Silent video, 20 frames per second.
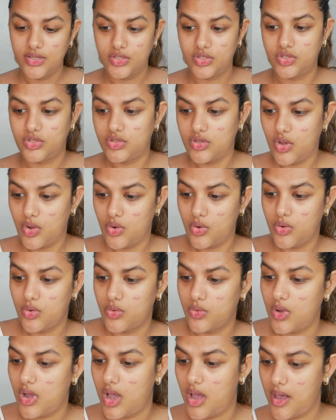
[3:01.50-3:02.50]

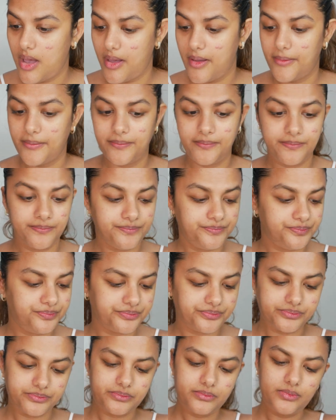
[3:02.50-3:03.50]
So
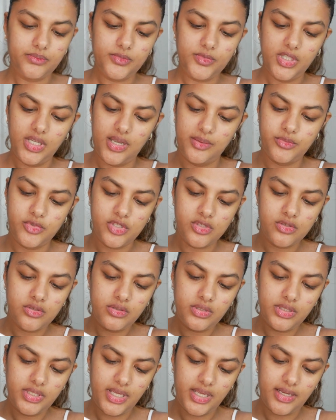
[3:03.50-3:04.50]
I'm just
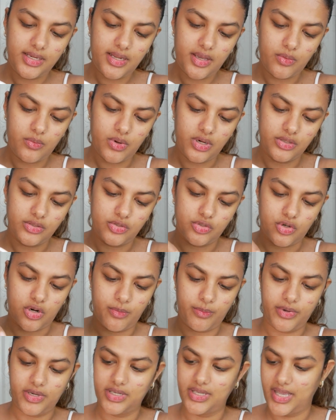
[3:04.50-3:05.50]
gonna take like one
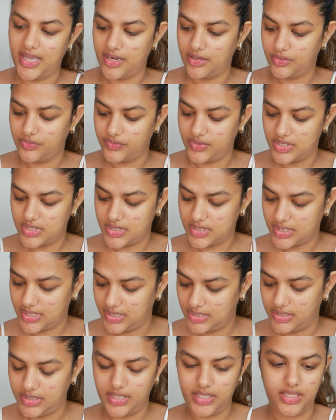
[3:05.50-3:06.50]
drop again of the
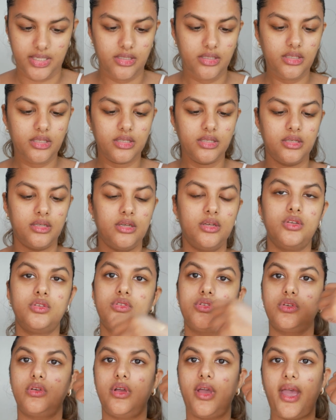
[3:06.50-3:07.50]
skin tint.
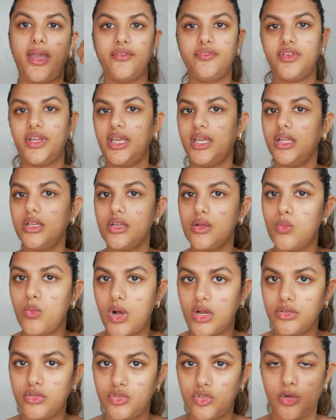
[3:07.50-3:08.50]
So I've taken
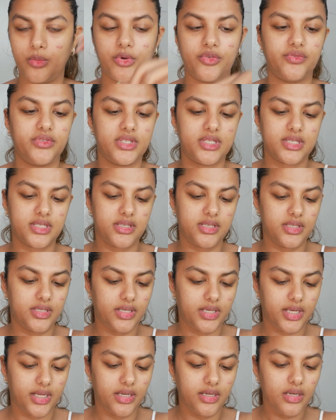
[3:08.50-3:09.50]
one drop of the
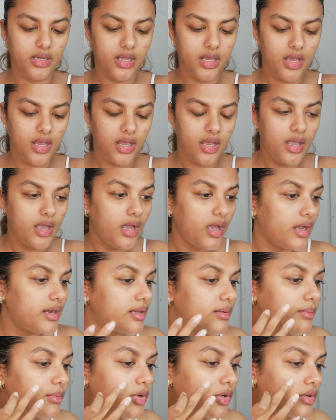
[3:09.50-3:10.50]
skin tint,
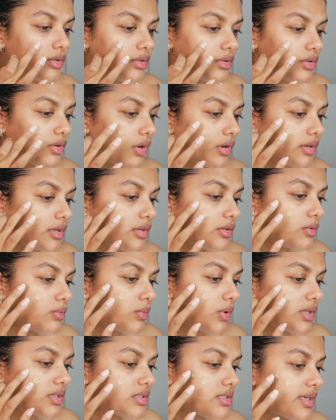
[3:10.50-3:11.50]
and I'm gonna dot it on
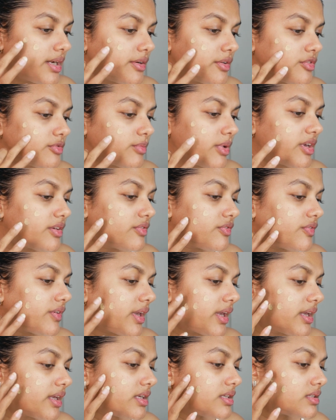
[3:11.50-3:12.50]
one side of my
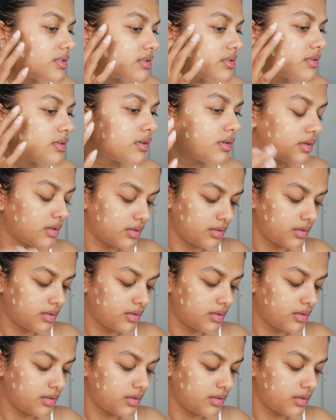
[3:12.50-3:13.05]
face.